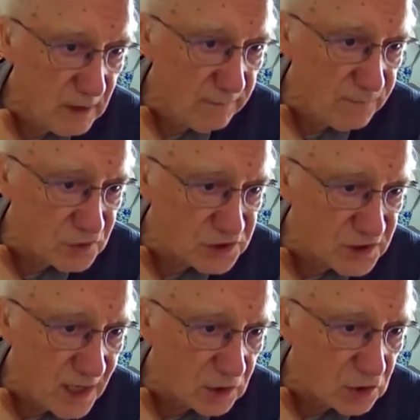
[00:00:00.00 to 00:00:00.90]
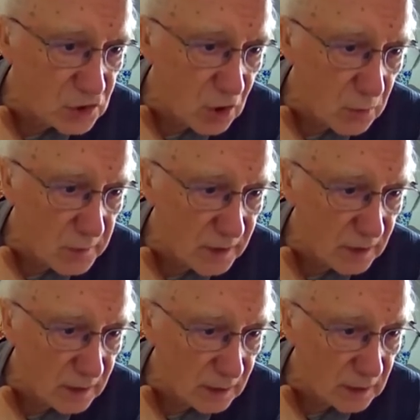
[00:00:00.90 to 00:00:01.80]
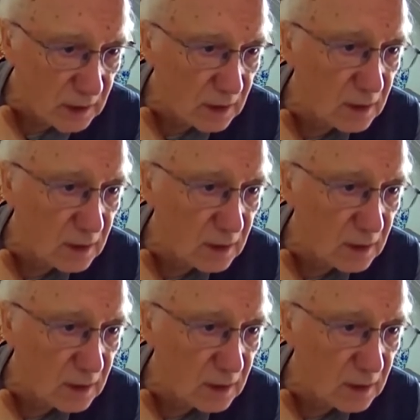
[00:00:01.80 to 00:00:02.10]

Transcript: if you start drawing it,